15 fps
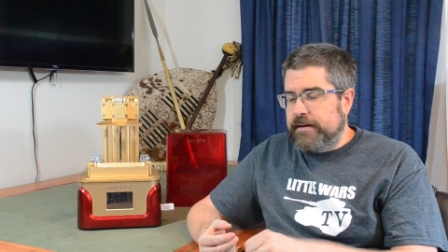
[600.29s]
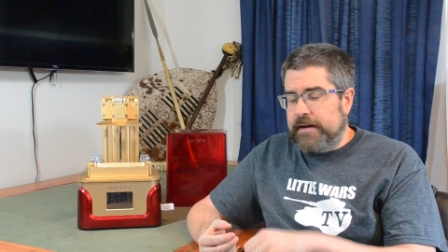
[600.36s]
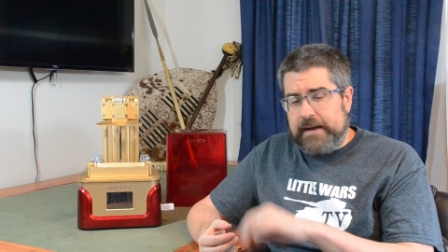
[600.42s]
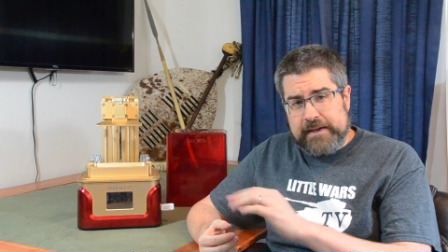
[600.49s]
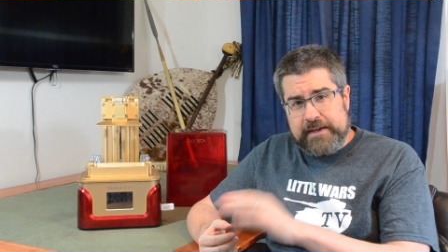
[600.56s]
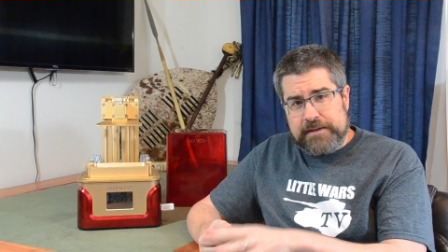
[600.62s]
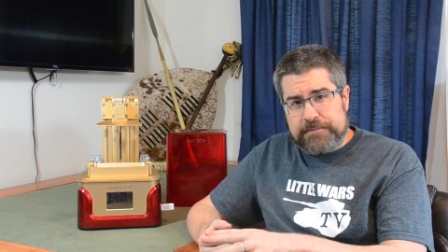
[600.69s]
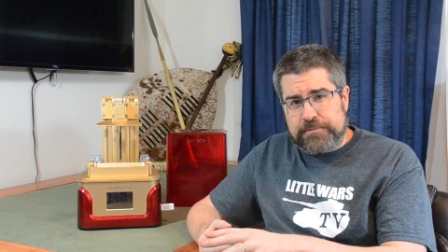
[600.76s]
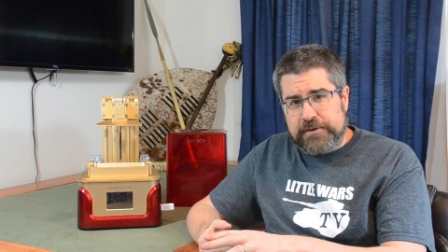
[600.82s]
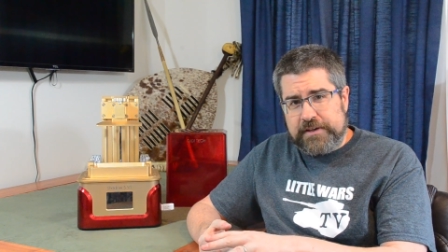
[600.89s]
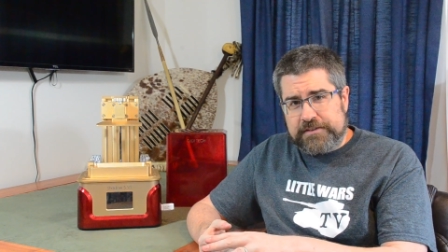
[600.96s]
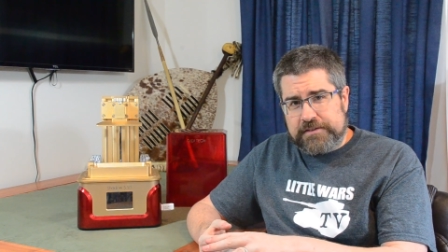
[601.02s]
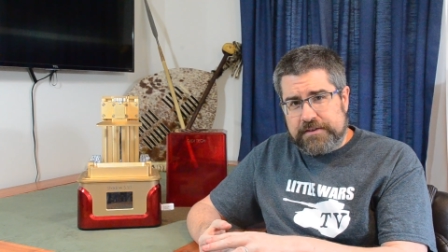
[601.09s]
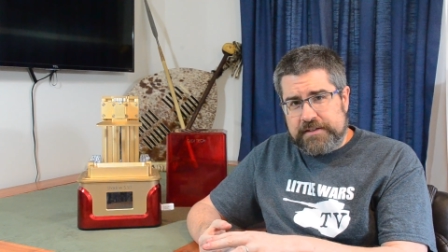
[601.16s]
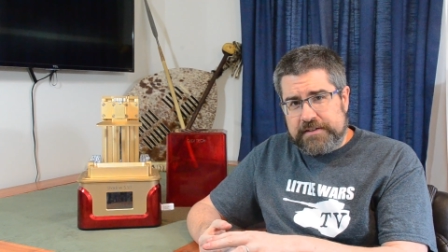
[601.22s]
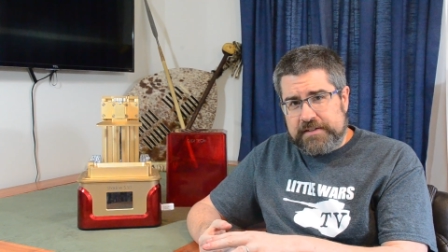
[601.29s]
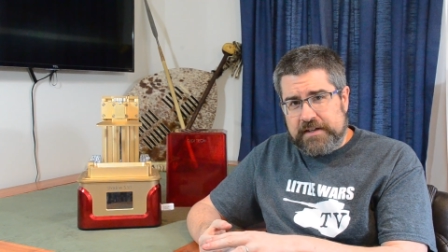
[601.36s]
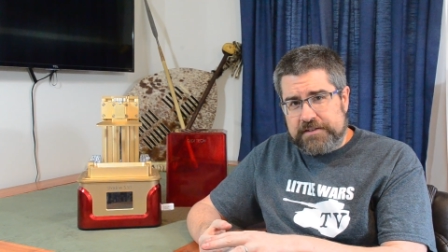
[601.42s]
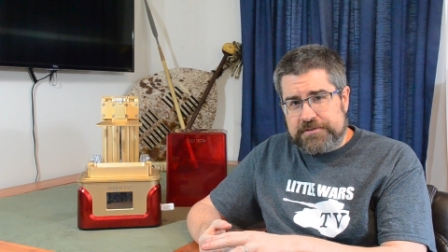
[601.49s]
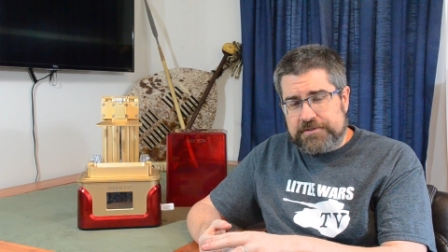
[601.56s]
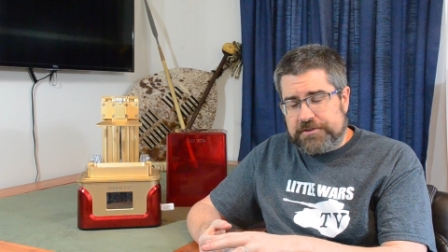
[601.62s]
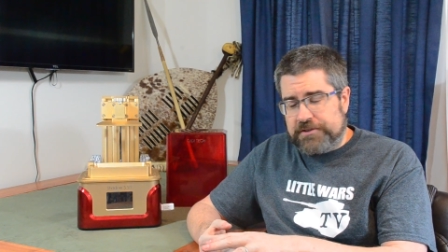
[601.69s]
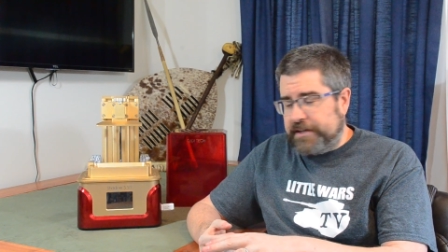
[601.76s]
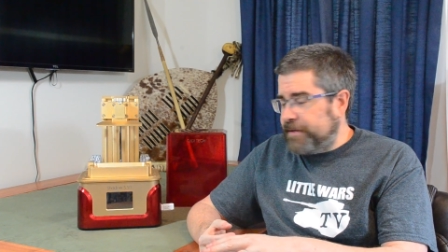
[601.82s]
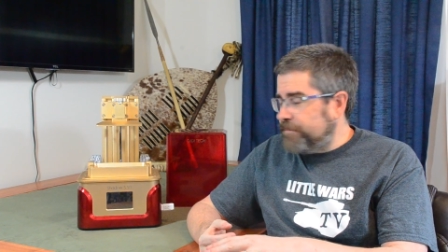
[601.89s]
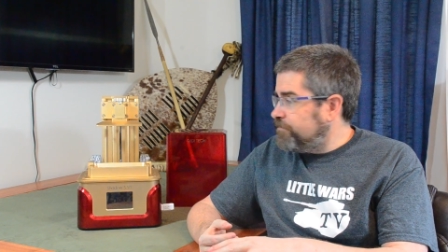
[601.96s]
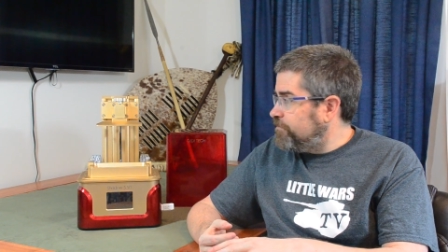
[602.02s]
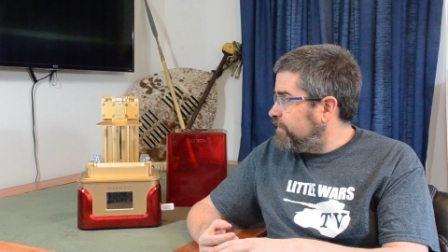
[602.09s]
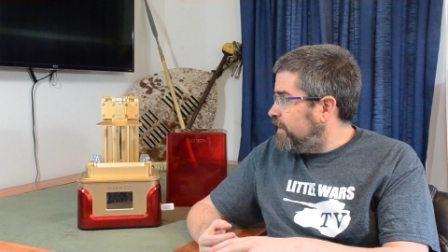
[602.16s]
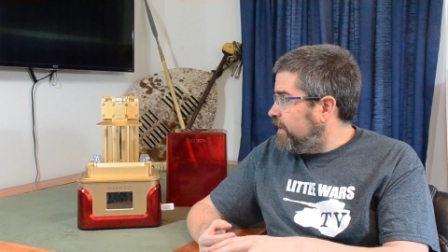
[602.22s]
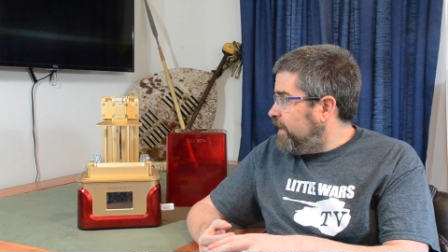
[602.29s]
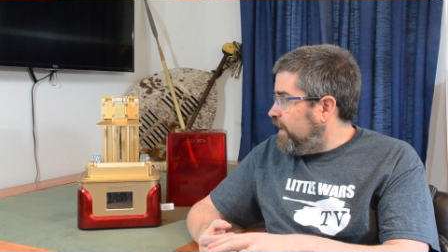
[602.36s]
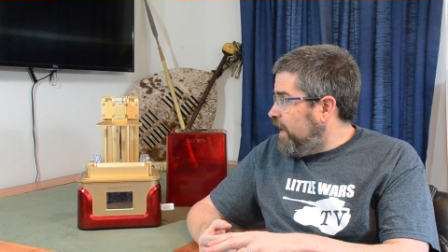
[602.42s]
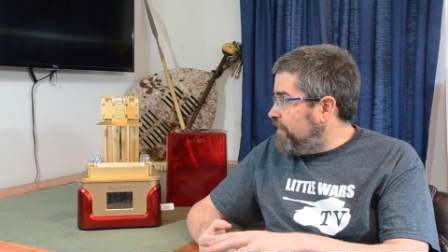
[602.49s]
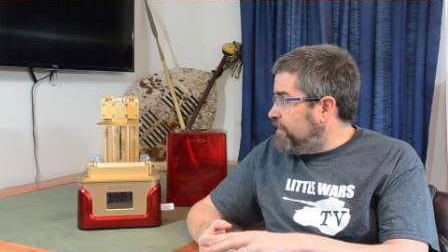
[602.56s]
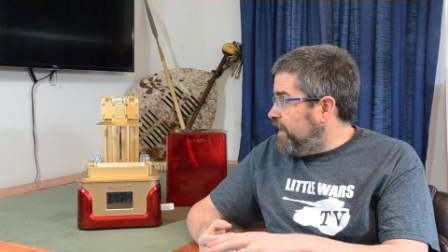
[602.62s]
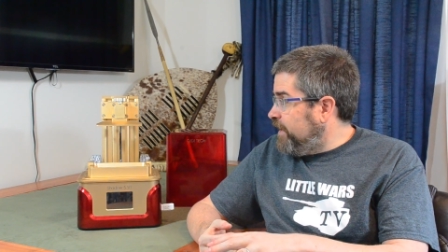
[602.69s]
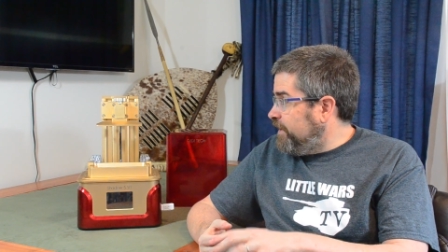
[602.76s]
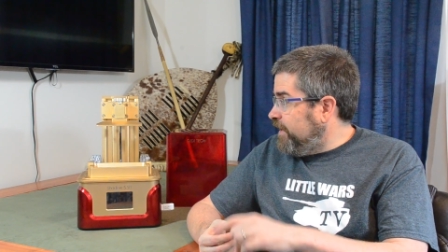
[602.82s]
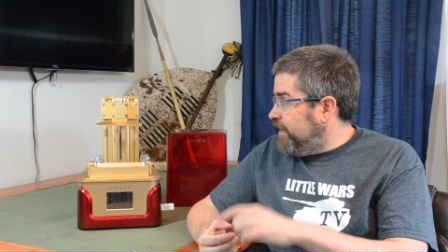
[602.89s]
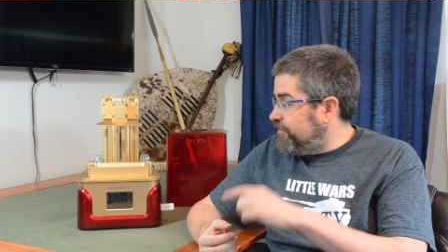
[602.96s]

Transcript: I hit print on the touchscreen, and then